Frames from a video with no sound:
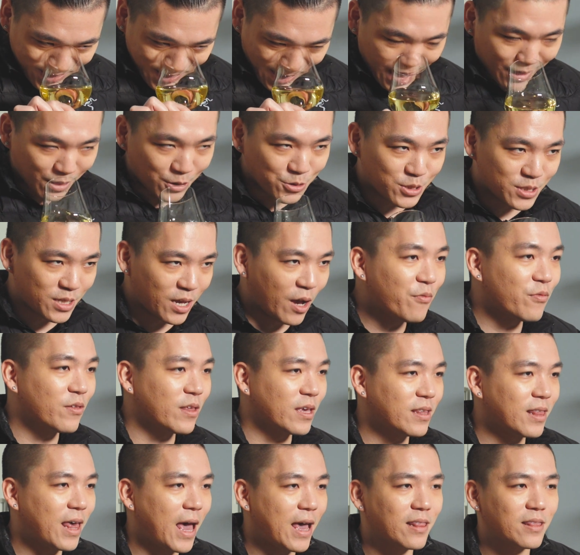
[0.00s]
And there's
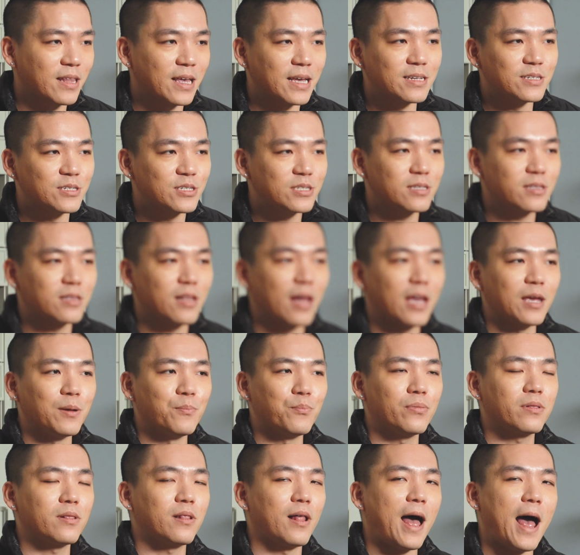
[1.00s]
definitely that like
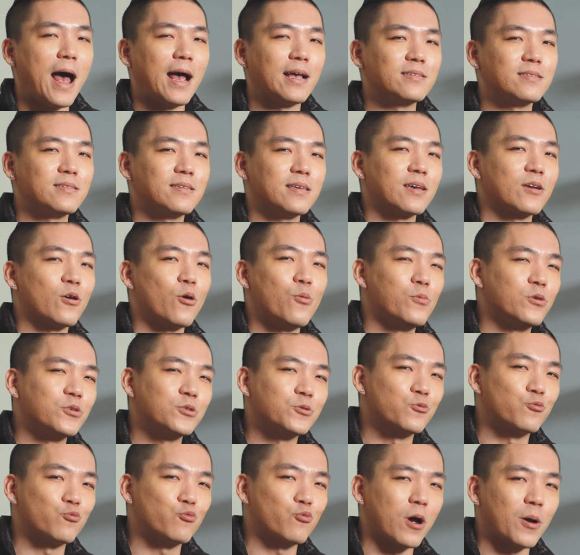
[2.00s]
slight plastic,
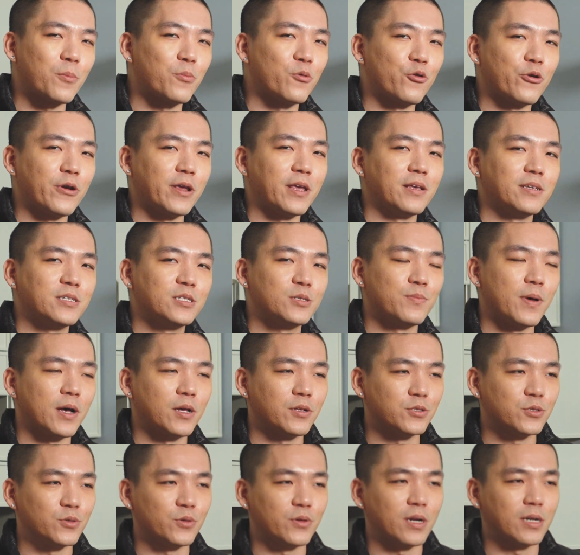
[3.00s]
almost rubbery
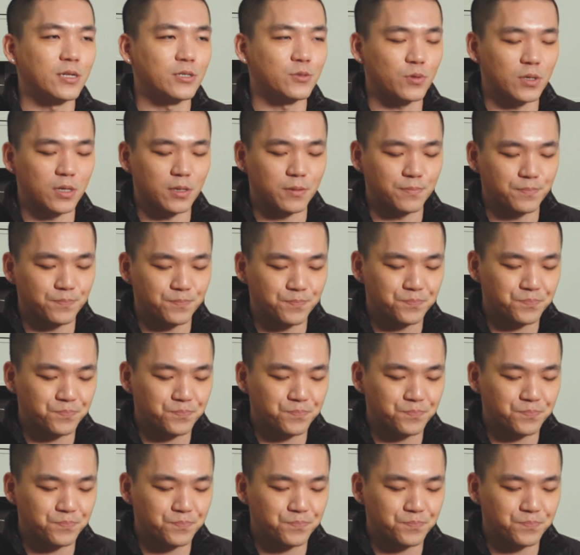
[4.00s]
smell to it as well.